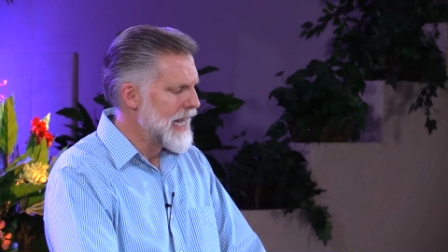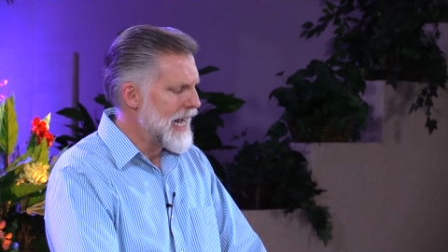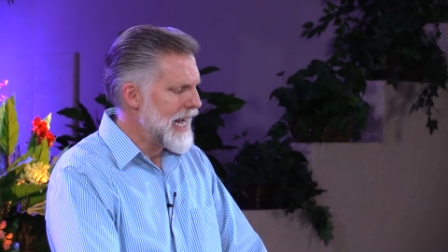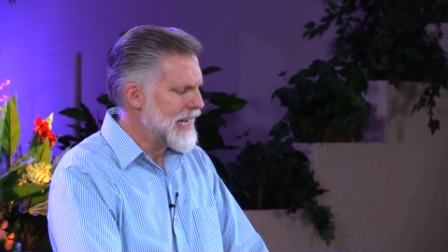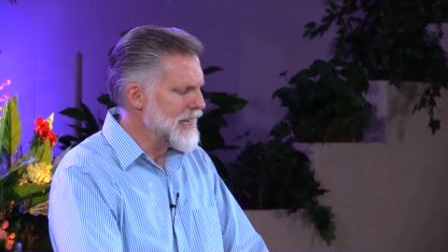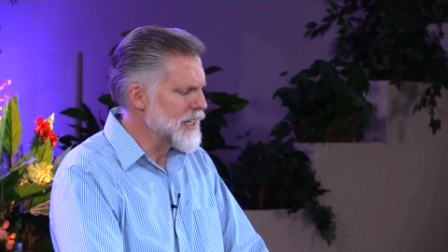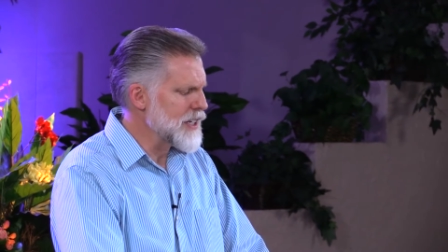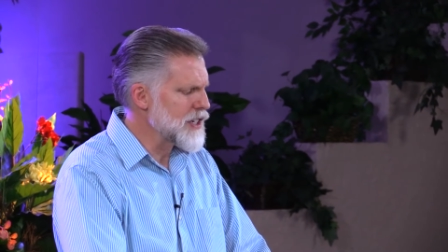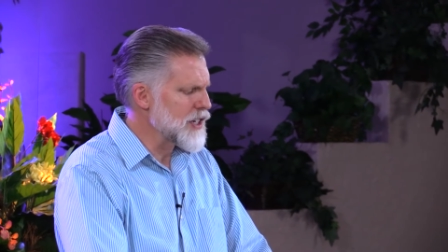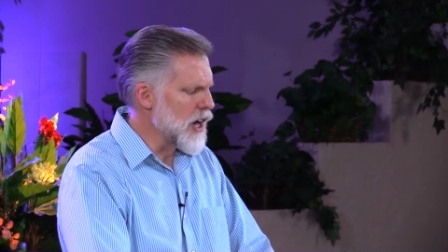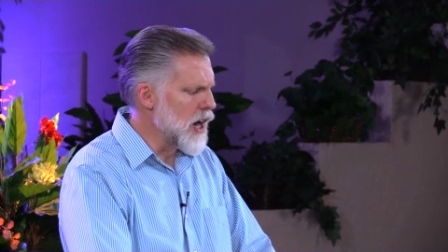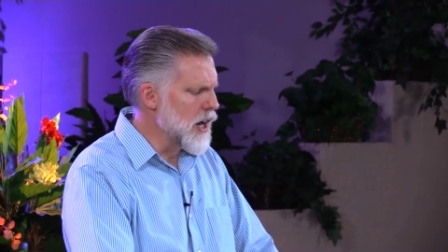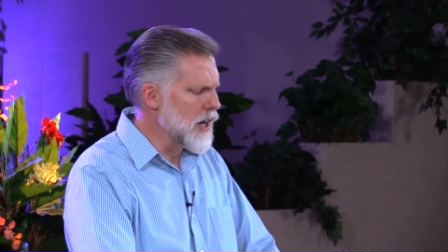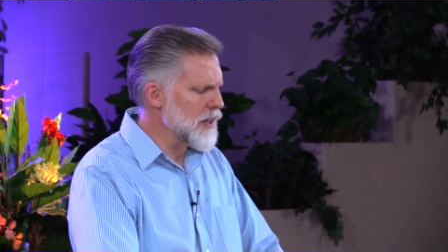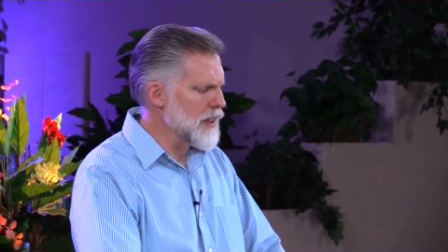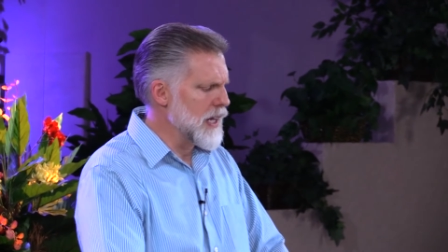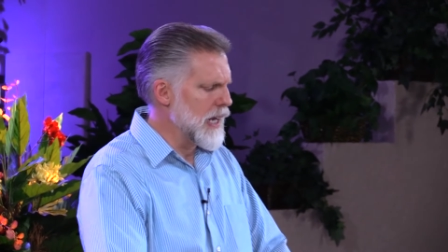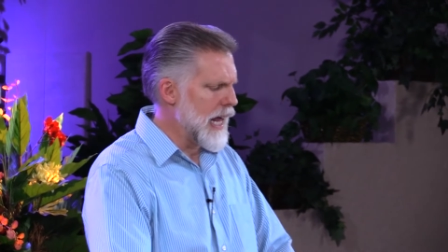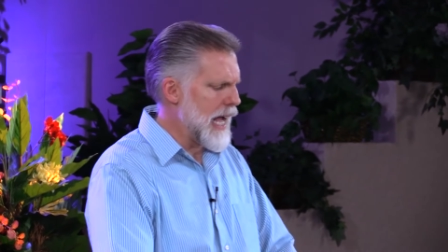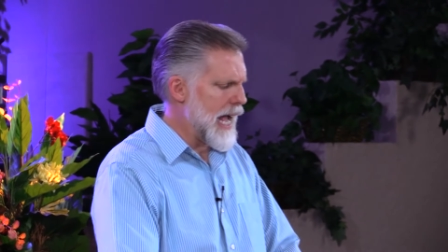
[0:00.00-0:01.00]
and the song
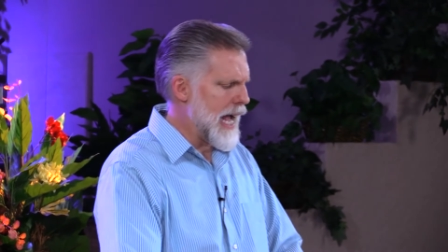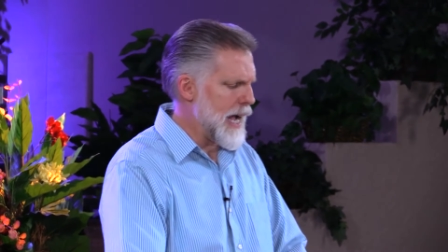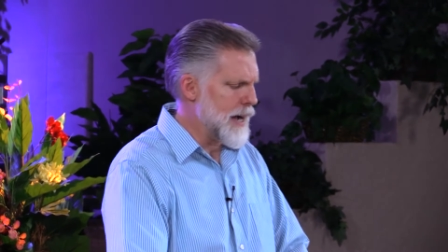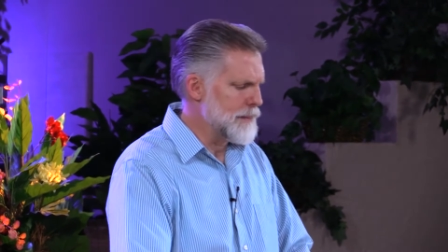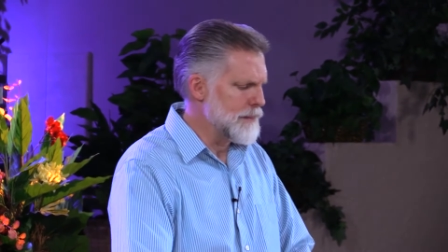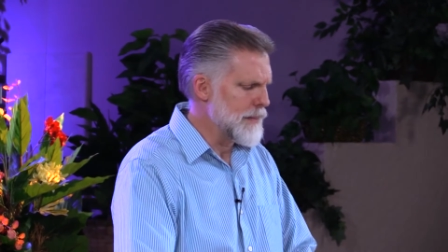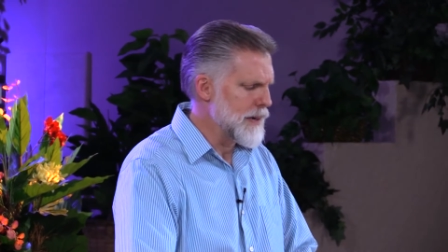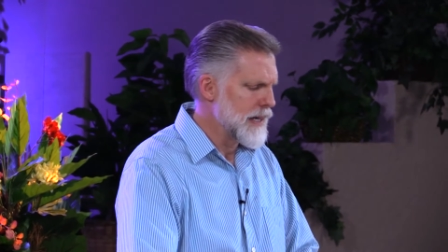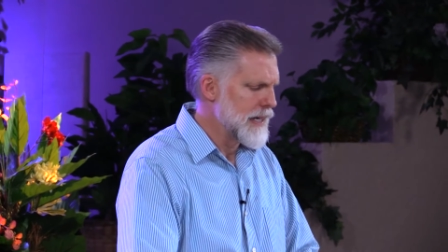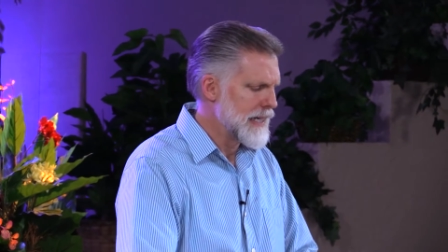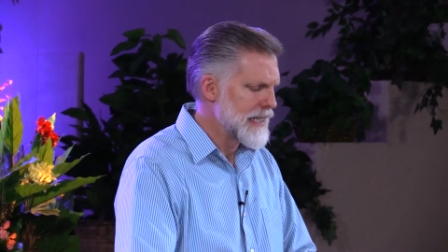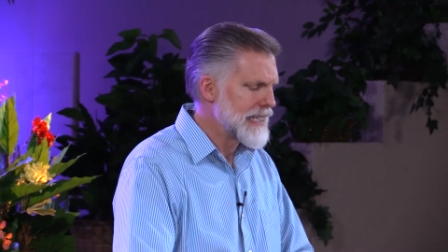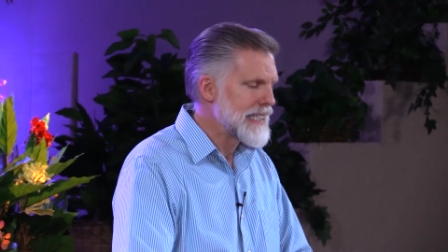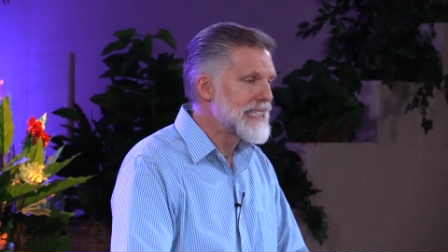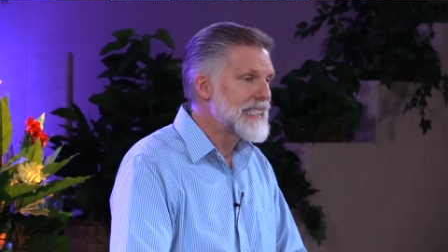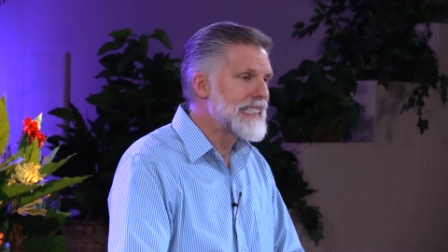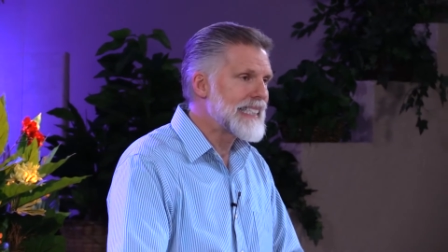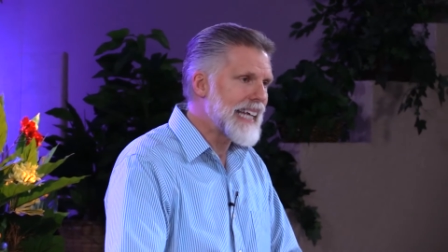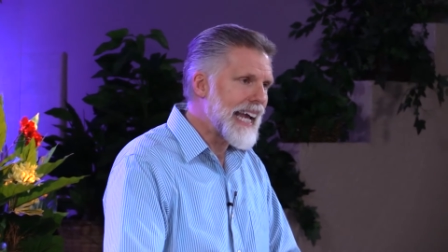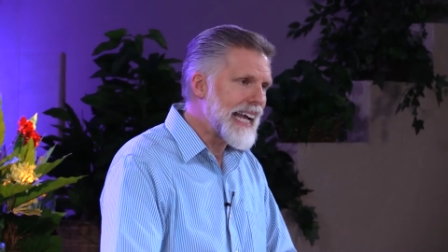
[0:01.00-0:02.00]
of the Lamb,
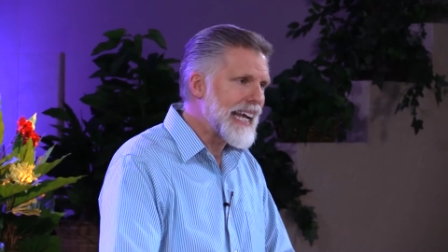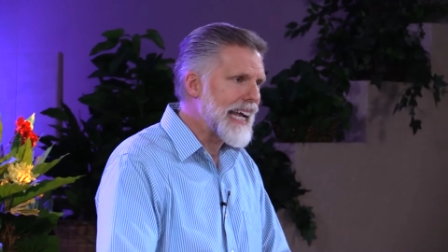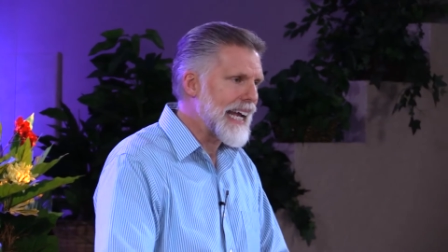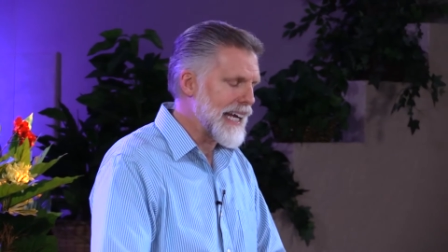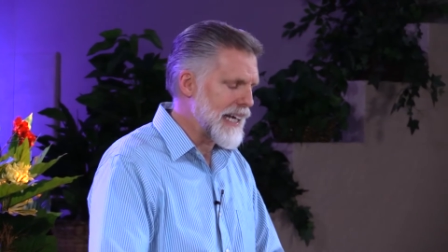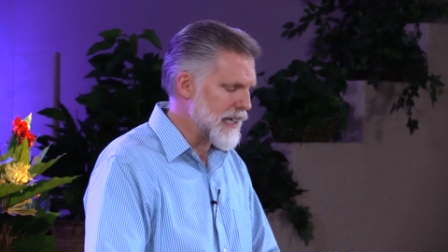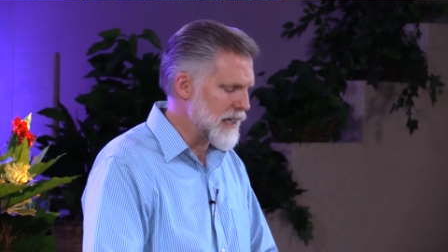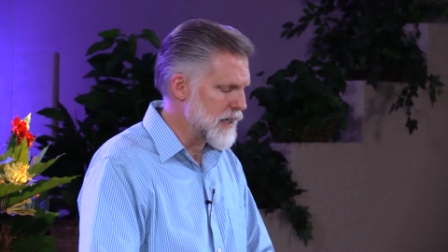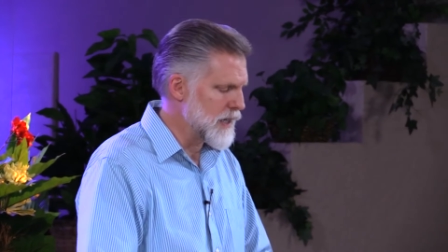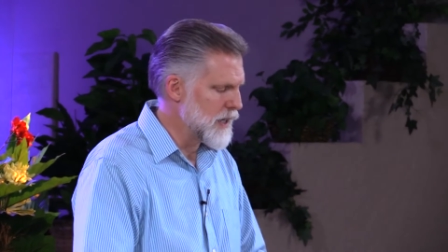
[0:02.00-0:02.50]
saying,